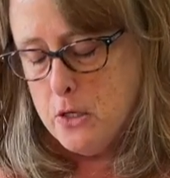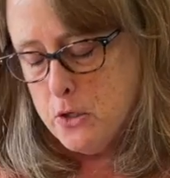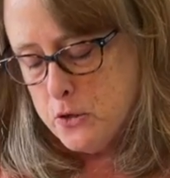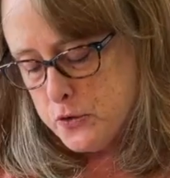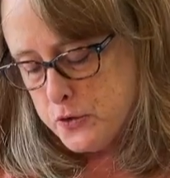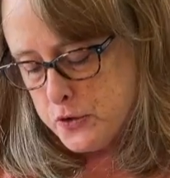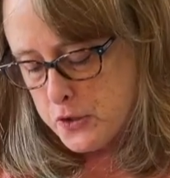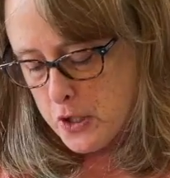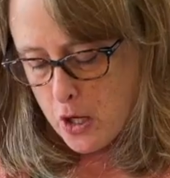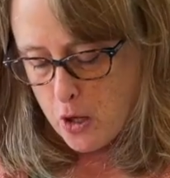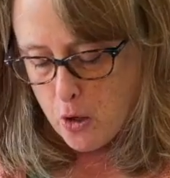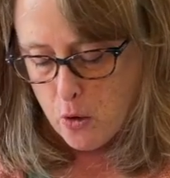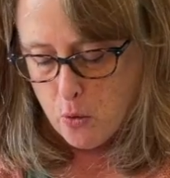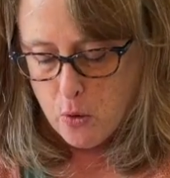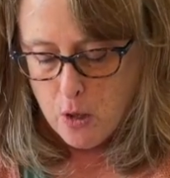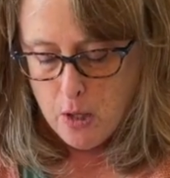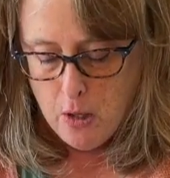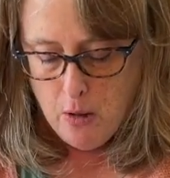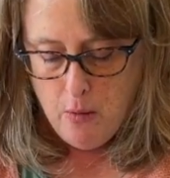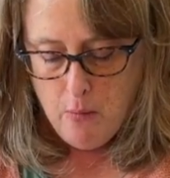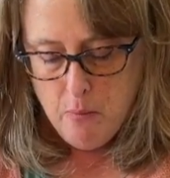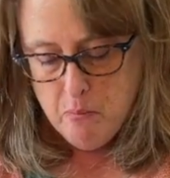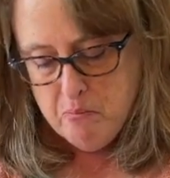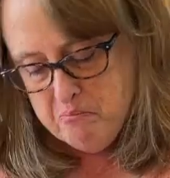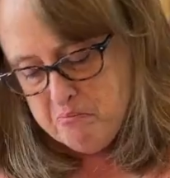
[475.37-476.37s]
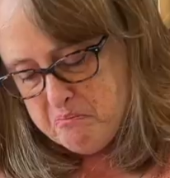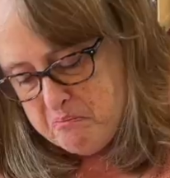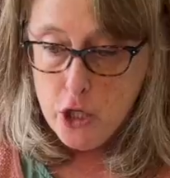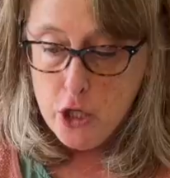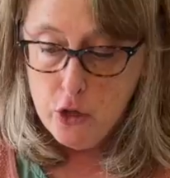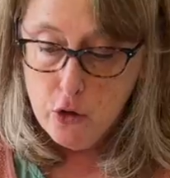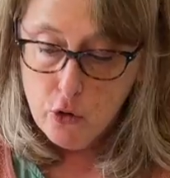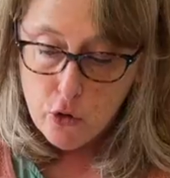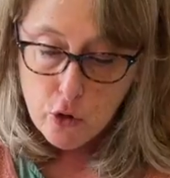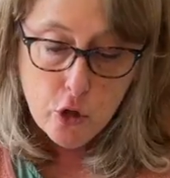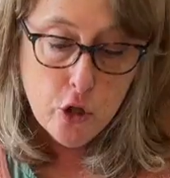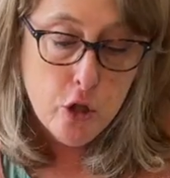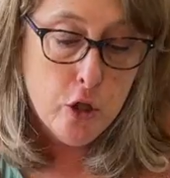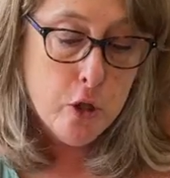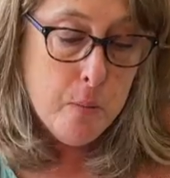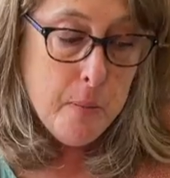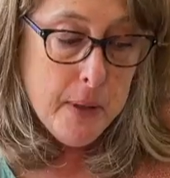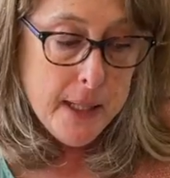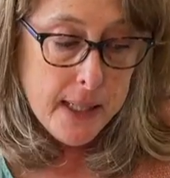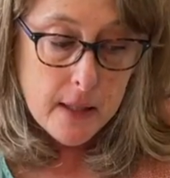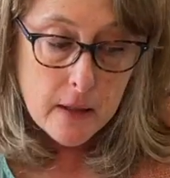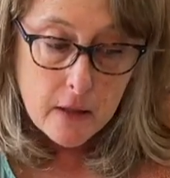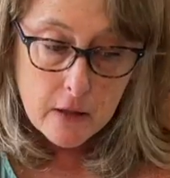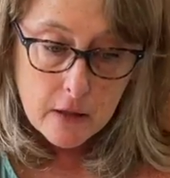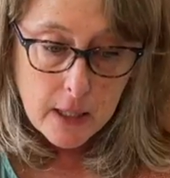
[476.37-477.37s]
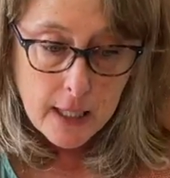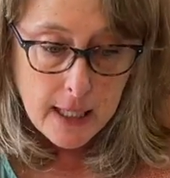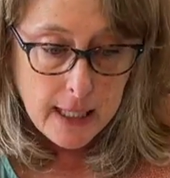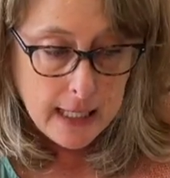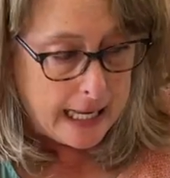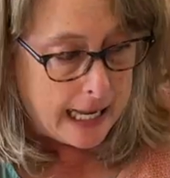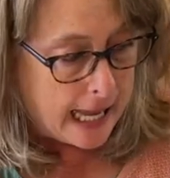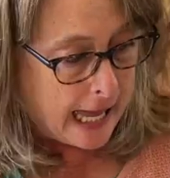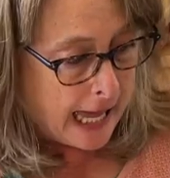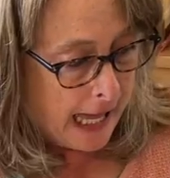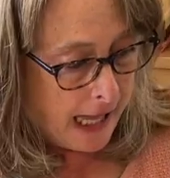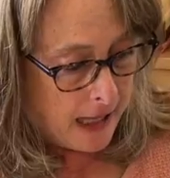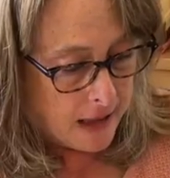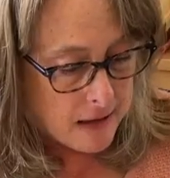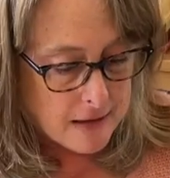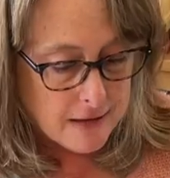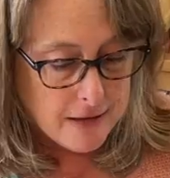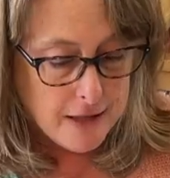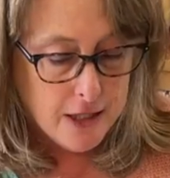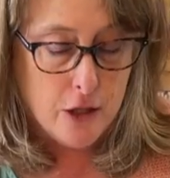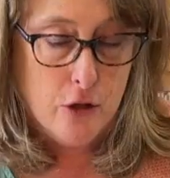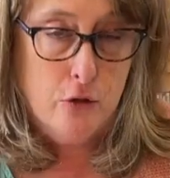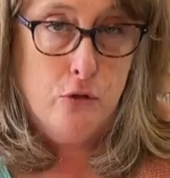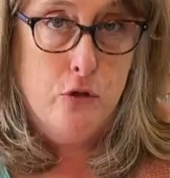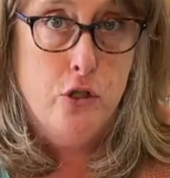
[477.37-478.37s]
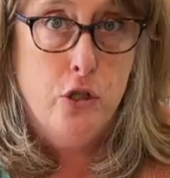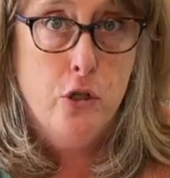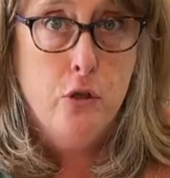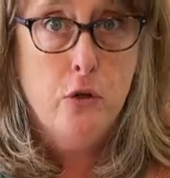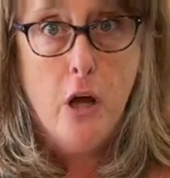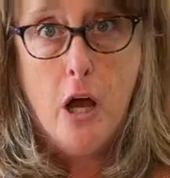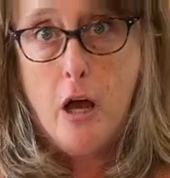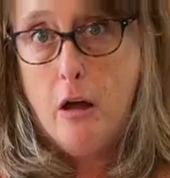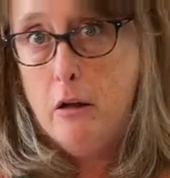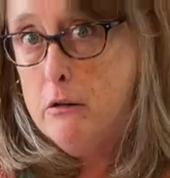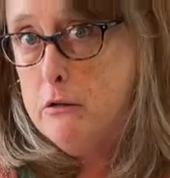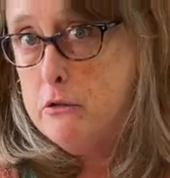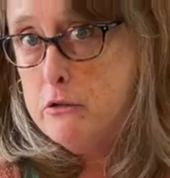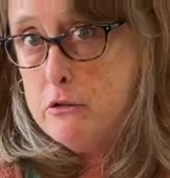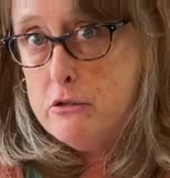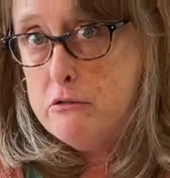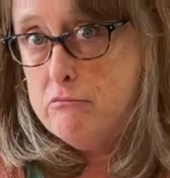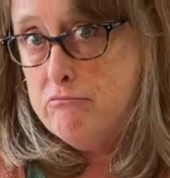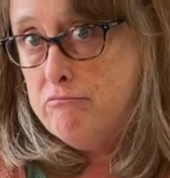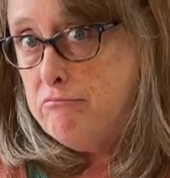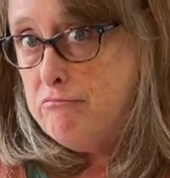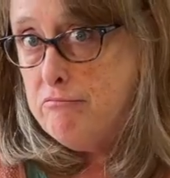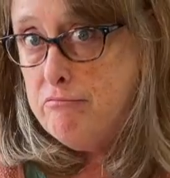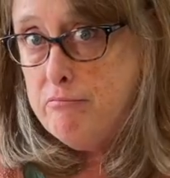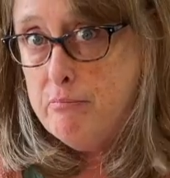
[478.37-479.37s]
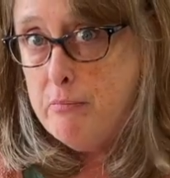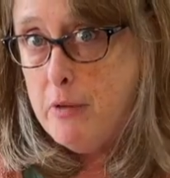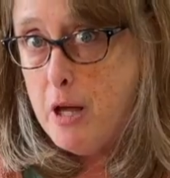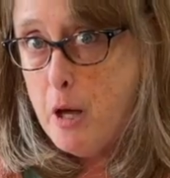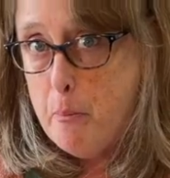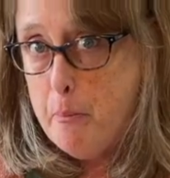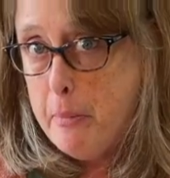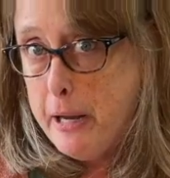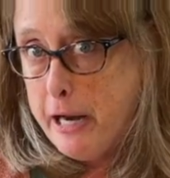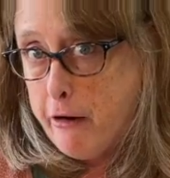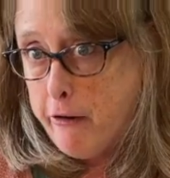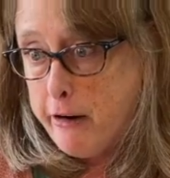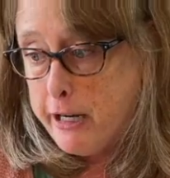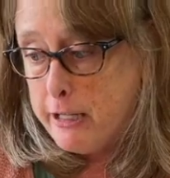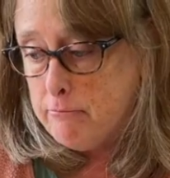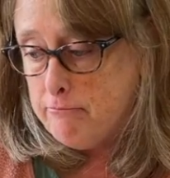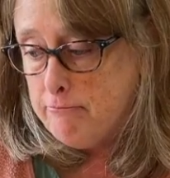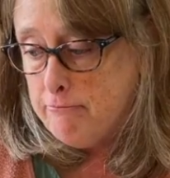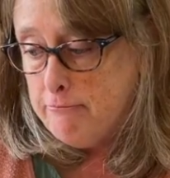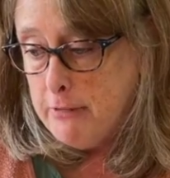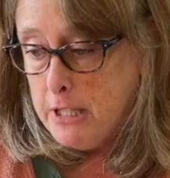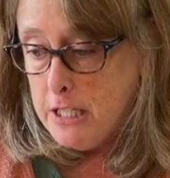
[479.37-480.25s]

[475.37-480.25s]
So you could be looking at, $2 a Baren.